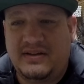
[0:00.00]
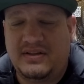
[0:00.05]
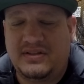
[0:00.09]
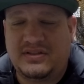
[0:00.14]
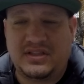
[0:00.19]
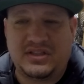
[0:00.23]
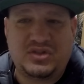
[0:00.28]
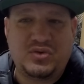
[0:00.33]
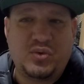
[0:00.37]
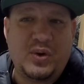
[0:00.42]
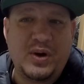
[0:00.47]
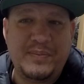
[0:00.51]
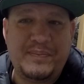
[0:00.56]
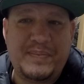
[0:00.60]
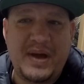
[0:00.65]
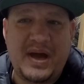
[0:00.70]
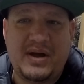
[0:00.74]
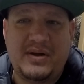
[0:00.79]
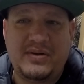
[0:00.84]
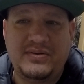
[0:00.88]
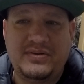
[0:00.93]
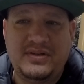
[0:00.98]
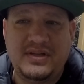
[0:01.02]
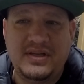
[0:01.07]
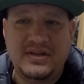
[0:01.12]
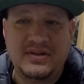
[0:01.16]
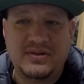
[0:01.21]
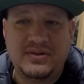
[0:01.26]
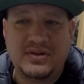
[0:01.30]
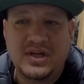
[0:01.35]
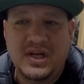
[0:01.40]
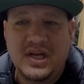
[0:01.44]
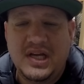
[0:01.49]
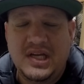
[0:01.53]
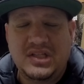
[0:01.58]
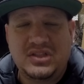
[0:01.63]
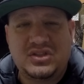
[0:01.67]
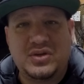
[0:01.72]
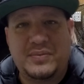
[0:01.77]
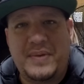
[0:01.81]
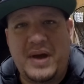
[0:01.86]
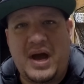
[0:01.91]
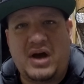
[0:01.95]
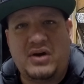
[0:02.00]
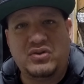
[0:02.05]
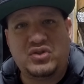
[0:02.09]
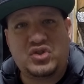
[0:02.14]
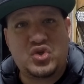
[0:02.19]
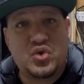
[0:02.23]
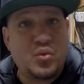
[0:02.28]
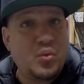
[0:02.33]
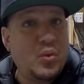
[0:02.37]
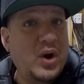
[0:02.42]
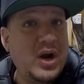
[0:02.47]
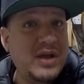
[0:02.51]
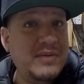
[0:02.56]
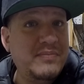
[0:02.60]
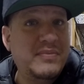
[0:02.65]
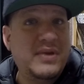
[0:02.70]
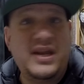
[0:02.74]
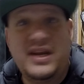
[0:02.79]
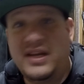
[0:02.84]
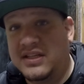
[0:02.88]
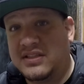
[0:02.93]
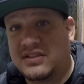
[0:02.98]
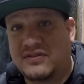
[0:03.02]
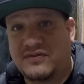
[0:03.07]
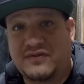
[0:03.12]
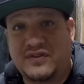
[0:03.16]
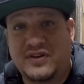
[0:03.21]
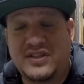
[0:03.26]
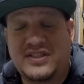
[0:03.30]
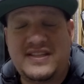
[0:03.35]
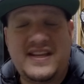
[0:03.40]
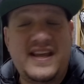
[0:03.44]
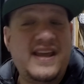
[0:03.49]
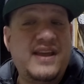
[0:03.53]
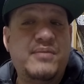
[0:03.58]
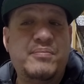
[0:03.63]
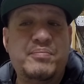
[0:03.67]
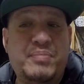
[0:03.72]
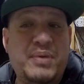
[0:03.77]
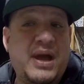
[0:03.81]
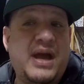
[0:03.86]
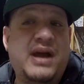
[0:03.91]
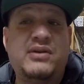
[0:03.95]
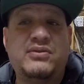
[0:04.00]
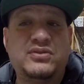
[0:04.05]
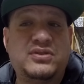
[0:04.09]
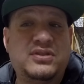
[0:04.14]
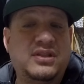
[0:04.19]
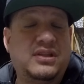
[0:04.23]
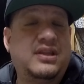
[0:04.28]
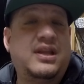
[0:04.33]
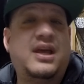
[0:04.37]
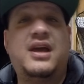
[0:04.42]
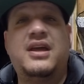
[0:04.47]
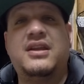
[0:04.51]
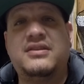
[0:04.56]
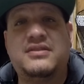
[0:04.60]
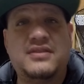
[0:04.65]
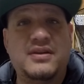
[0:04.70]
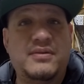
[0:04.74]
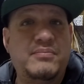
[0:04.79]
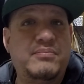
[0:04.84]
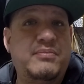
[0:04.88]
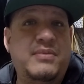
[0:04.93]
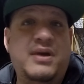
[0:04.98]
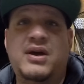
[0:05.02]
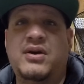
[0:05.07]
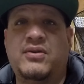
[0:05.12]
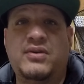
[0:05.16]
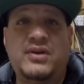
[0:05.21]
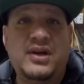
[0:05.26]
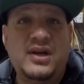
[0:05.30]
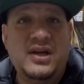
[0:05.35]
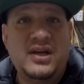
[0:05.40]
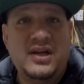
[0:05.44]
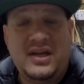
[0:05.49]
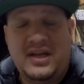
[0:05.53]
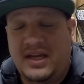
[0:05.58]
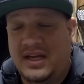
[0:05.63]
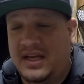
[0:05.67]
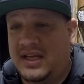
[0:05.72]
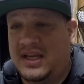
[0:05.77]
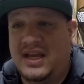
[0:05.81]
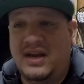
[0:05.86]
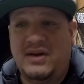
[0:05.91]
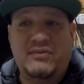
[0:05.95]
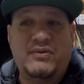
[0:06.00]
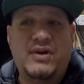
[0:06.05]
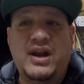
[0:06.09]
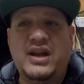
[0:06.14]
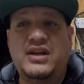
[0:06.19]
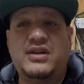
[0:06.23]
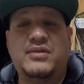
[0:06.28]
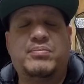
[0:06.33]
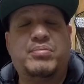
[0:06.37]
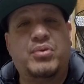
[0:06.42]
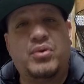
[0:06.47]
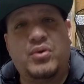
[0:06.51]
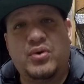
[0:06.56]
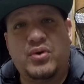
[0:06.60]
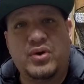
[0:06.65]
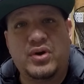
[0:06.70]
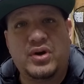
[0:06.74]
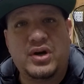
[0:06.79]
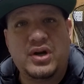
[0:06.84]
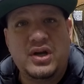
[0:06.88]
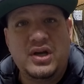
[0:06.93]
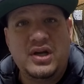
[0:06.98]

It's a 20-pound deal. So about 20 minutes for 10 pounds of lead to melt and get ready to pour.